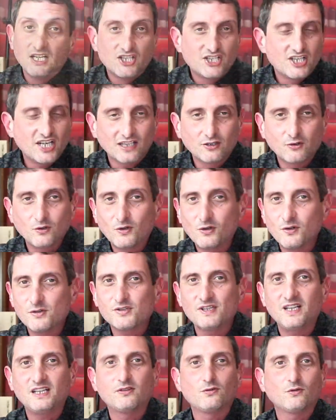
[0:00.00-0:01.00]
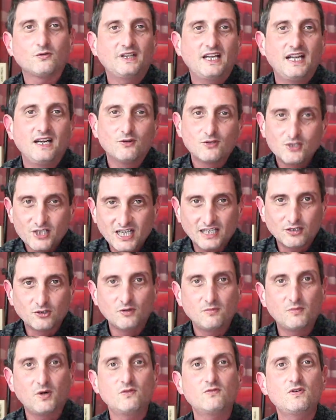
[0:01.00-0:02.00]
Chateau des Tournelles or
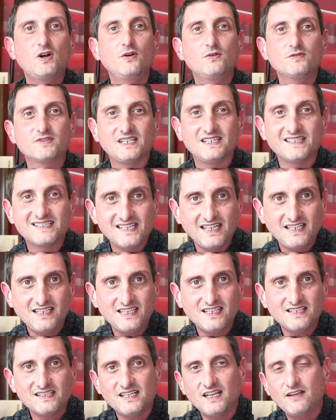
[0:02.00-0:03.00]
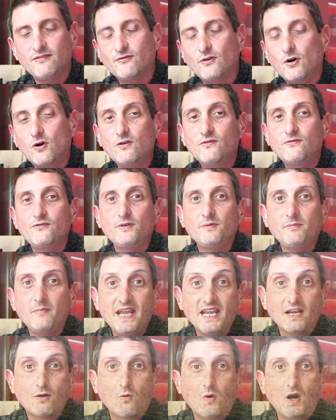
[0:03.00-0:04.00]
Chateau Montrose in Saint-Estèphe often
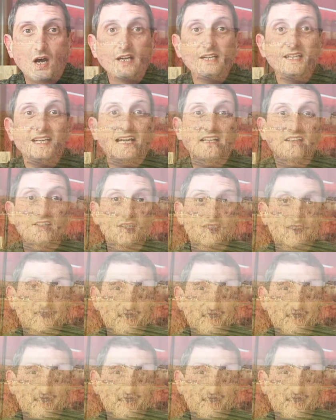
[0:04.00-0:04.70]
make wine at the